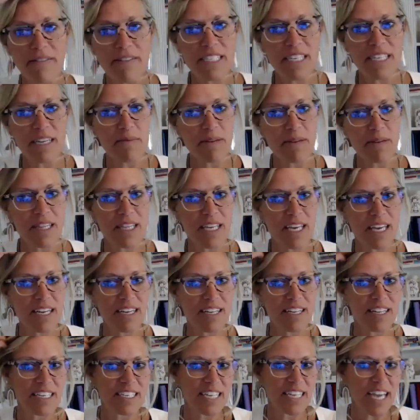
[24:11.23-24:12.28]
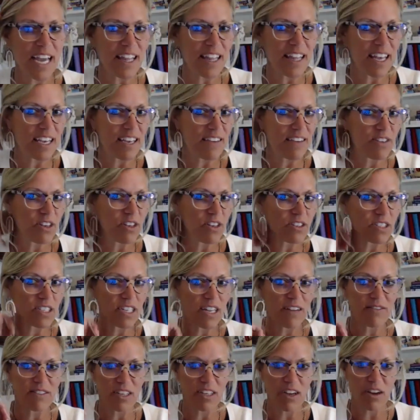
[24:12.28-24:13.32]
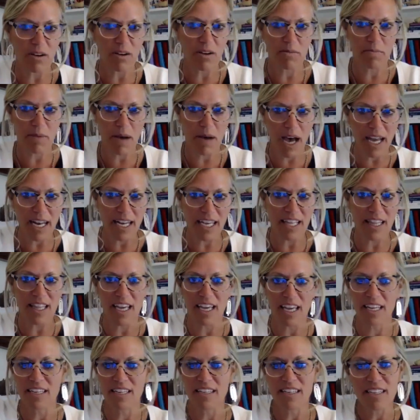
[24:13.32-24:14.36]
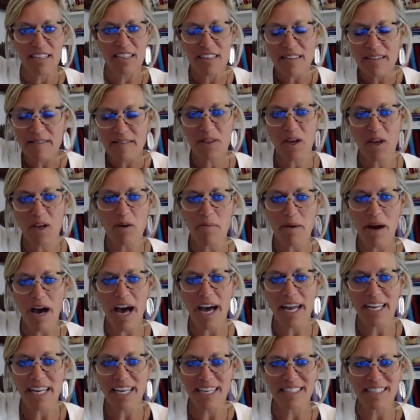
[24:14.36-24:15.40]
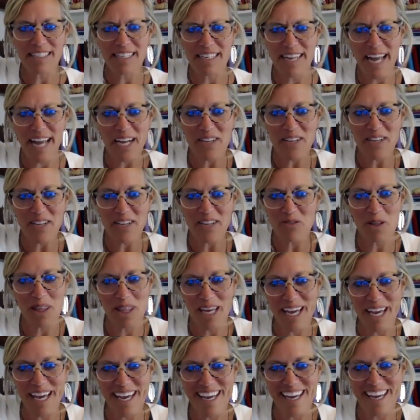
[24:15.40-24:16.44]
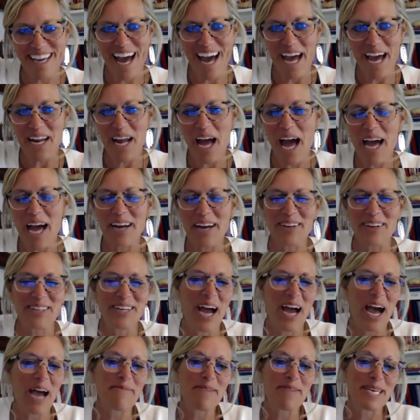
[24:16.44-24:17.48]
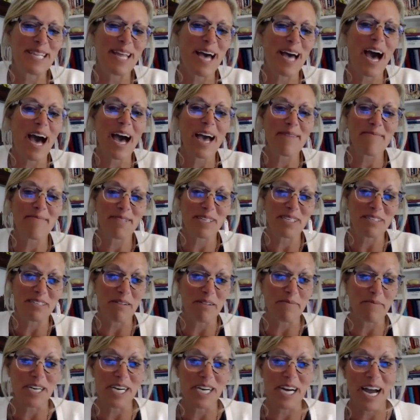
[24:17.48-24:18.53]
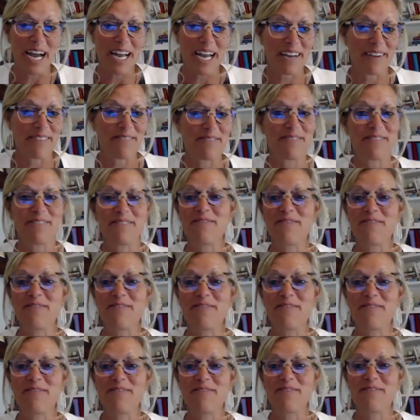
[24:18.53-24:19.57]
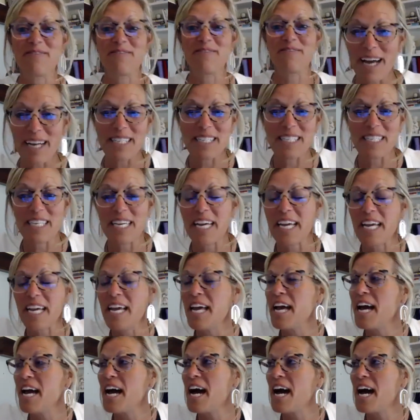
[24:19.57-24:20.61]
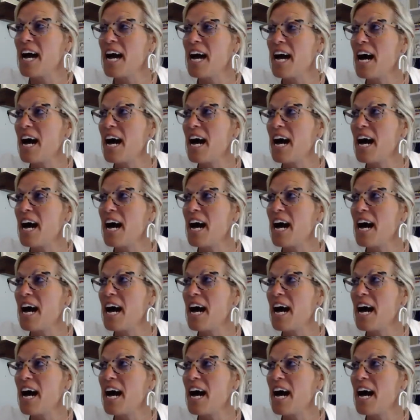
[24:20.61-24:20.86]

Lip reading: privacy, but at the end of the day, if you just have to go potty, then go potty. It's a natural thing. I don't know. I'm a swimmer. I have very little modesty.